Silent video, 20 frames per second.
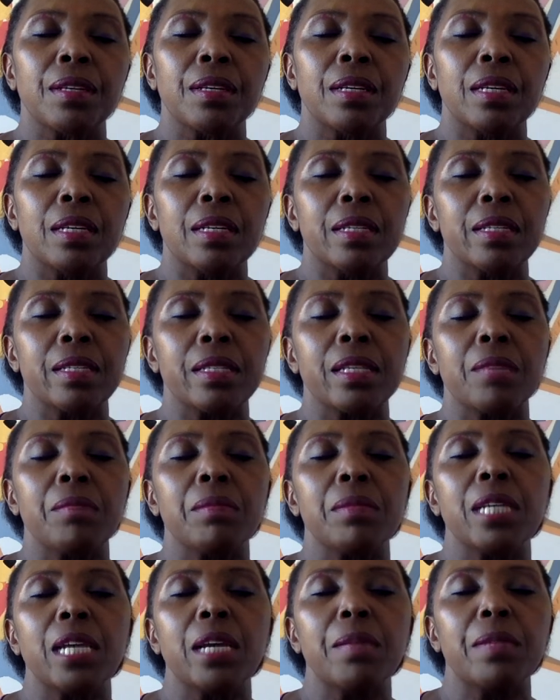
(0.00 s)
And
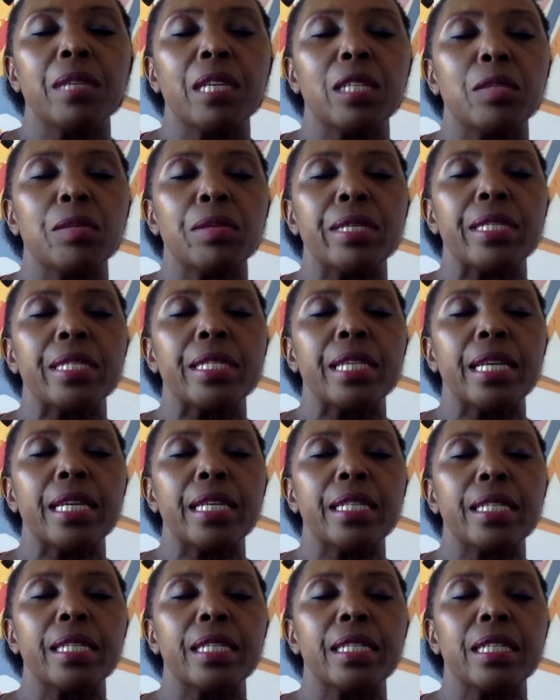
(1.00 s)
sometimes as you
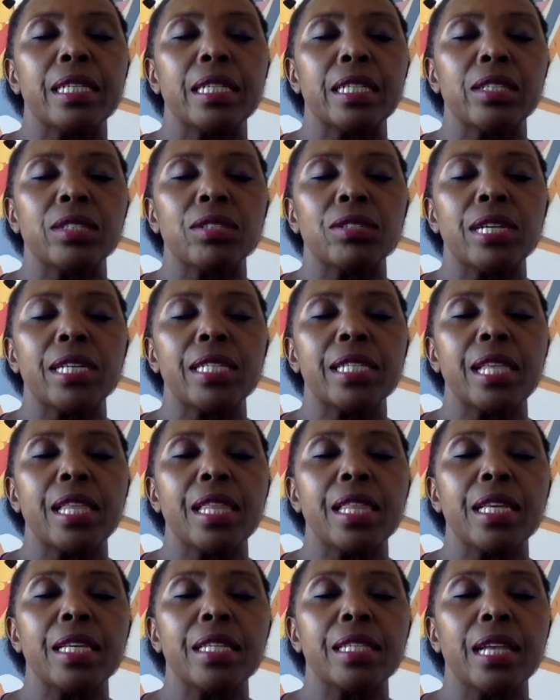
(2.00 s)
sit, distressing
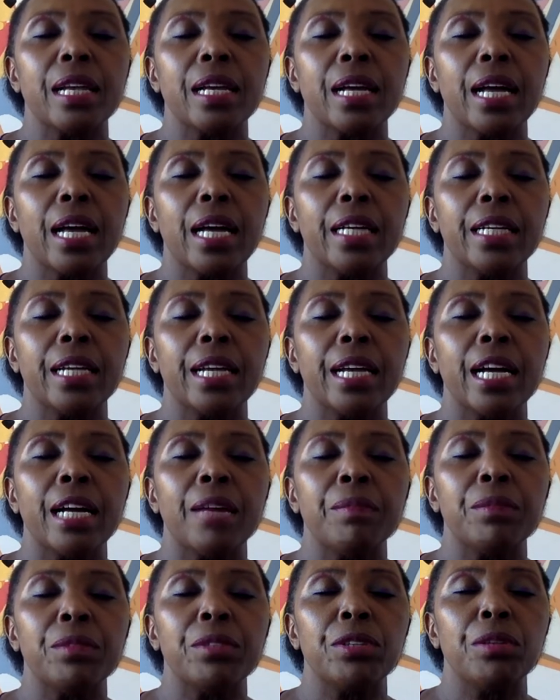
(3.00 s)
things that can come
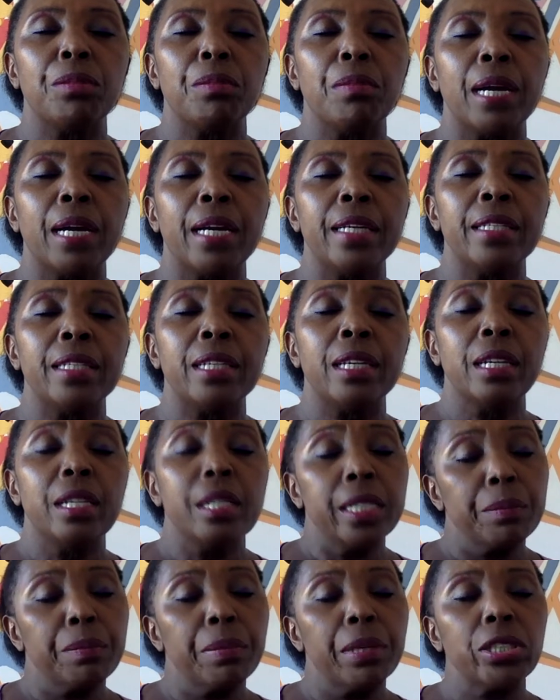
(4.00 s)
to your mind,
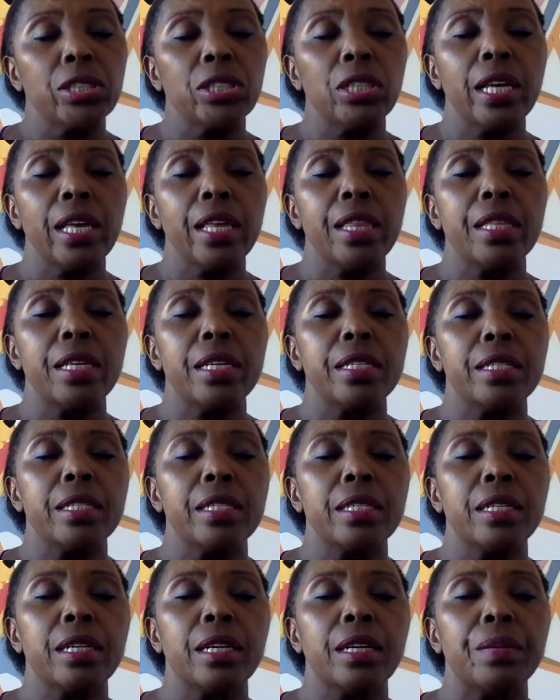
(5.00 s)
especially in this
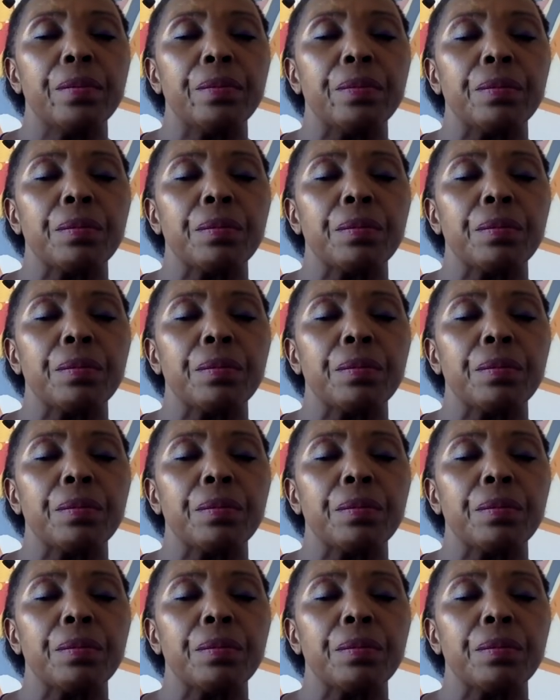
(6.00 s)
time.